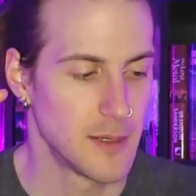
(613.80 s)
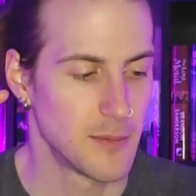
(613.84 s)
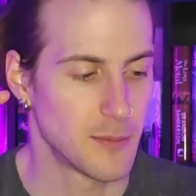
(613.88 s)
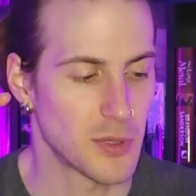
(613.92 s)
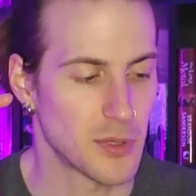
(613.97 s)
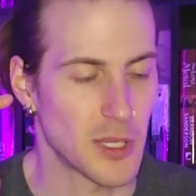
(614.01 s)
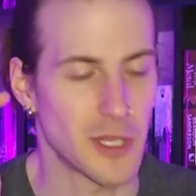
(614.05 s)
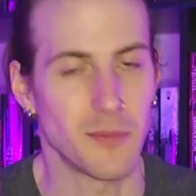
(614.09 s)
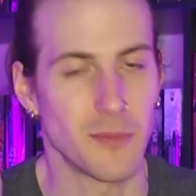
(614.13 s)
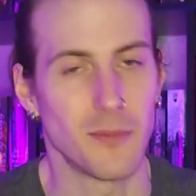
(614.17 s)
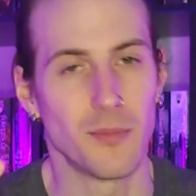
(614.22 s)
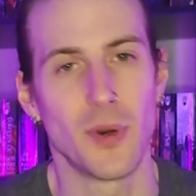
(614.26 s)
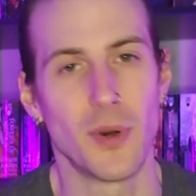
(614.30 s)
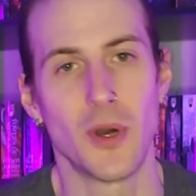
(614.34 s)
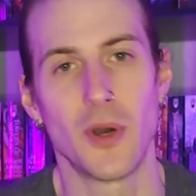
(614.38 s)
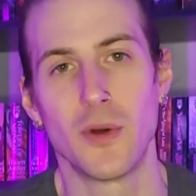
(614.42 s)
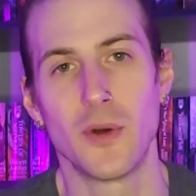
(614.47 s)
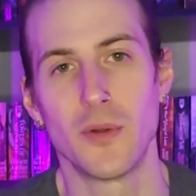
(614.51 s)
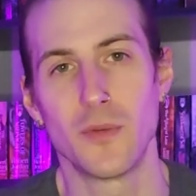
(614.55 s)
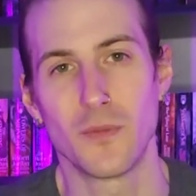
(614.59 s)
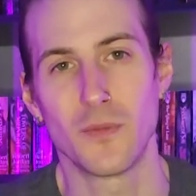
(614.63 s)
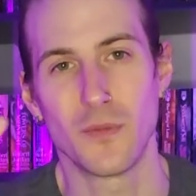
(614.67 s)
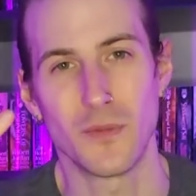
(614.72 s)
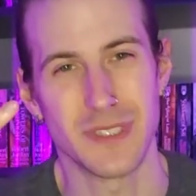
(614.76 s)
Blood and
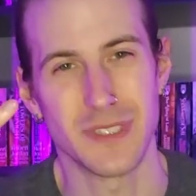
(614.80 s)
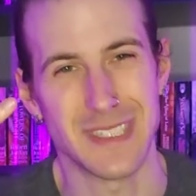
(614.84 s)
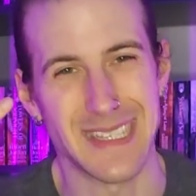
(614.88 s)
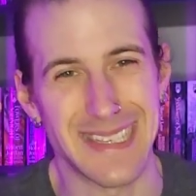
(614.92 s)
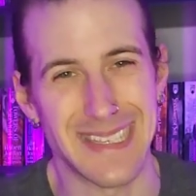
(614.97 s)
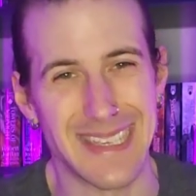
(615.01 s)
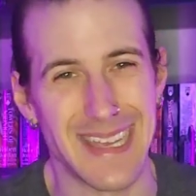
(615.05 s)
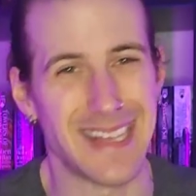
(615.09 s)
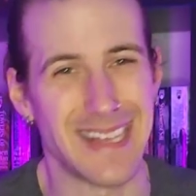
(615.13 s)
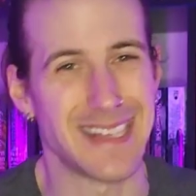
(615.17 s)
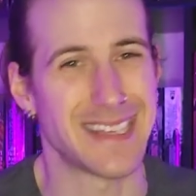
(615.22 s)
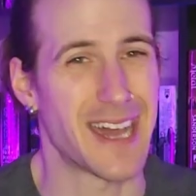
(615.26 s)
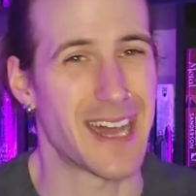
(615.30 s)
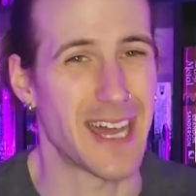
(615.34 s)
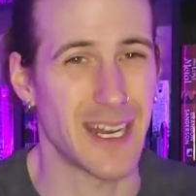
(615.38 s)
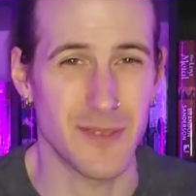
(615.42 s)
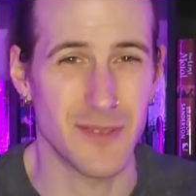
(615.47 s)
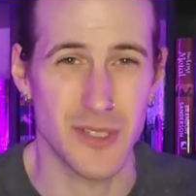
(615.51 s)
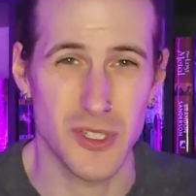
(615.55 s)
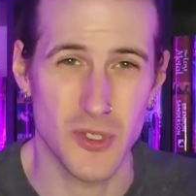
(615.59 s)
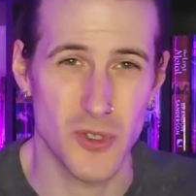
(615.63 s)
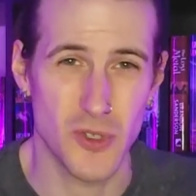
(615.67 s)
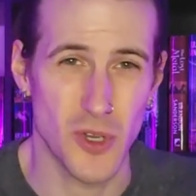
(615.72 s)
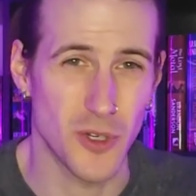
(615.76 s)
Bone was again kind of
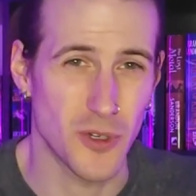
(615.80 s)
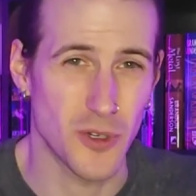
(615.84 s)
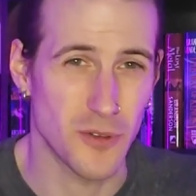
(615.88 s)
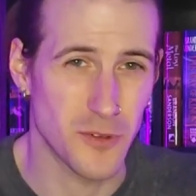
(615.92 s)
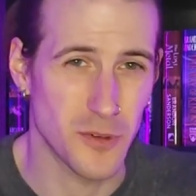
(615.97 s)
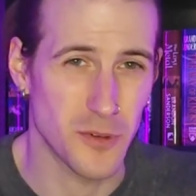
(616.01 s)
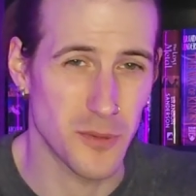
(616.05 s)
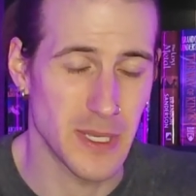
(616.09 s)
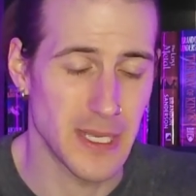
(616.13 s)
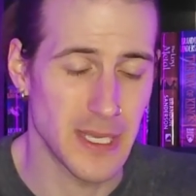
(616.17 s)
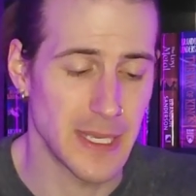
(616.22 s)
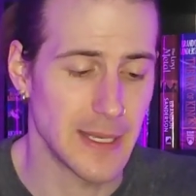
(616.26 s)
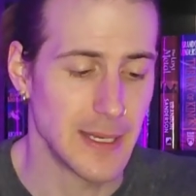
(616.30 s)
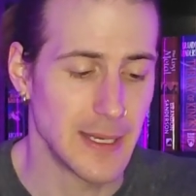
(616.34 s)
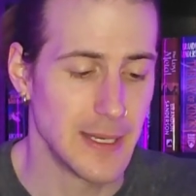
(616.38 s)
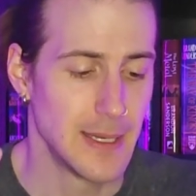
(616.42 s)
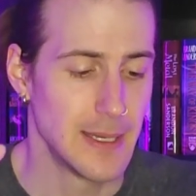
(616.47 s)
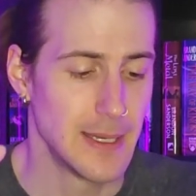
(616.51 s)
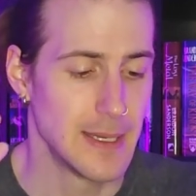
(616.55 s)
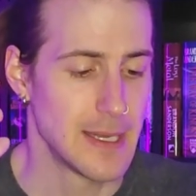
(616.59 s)
a struggle for me.